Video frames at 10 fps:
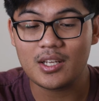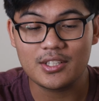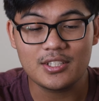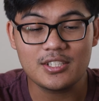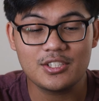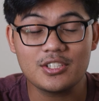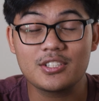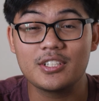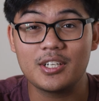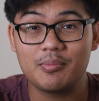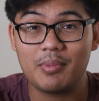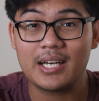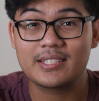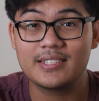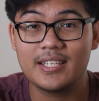This is just an
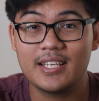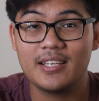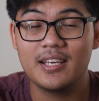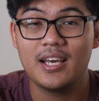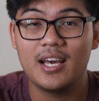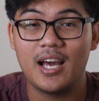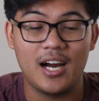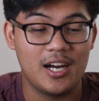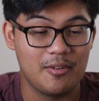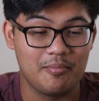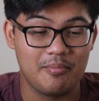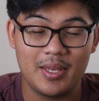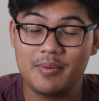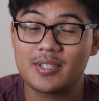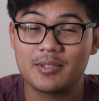unboxing,
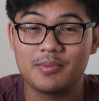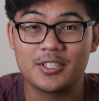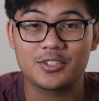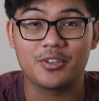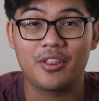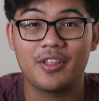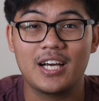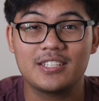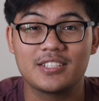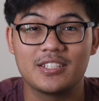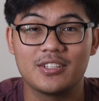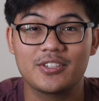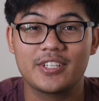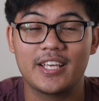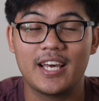maybe some initial thoughts and
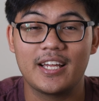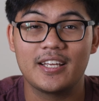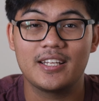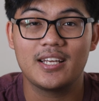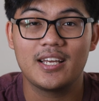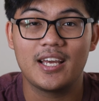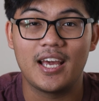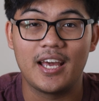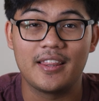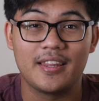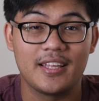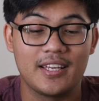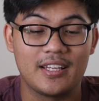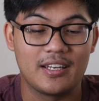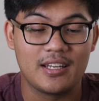looking at it, and
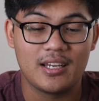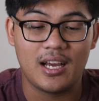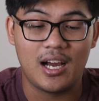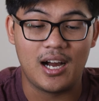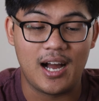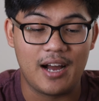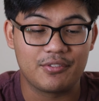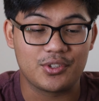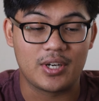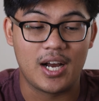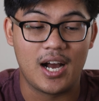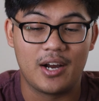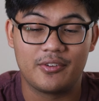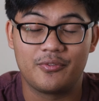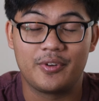then after
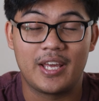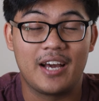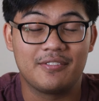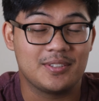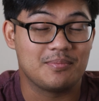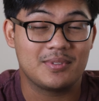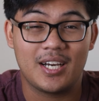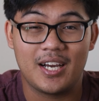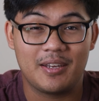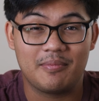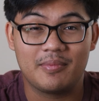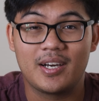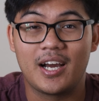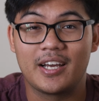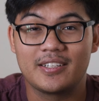we have some time,
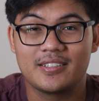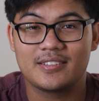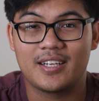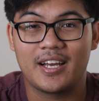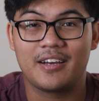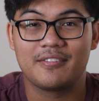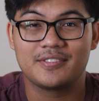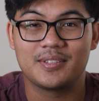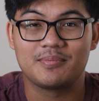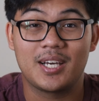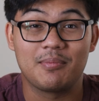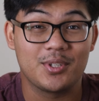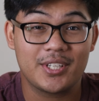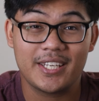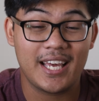I have some time
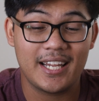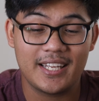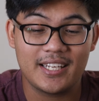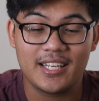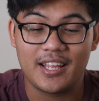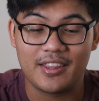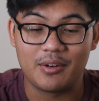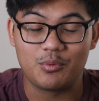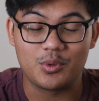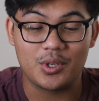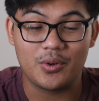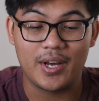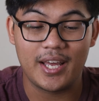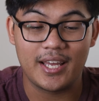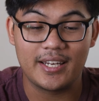looking at it, then we'll go
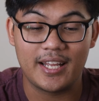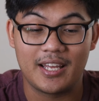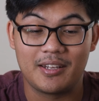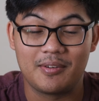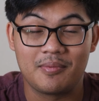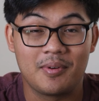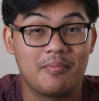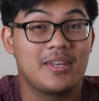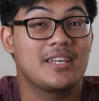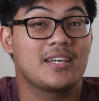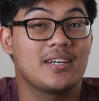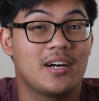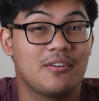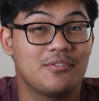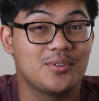ahead and make
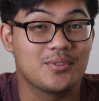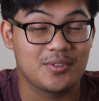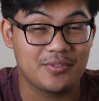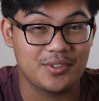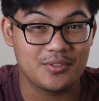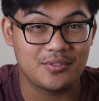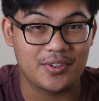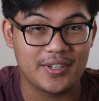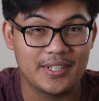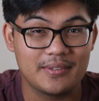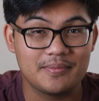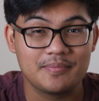a full review for it.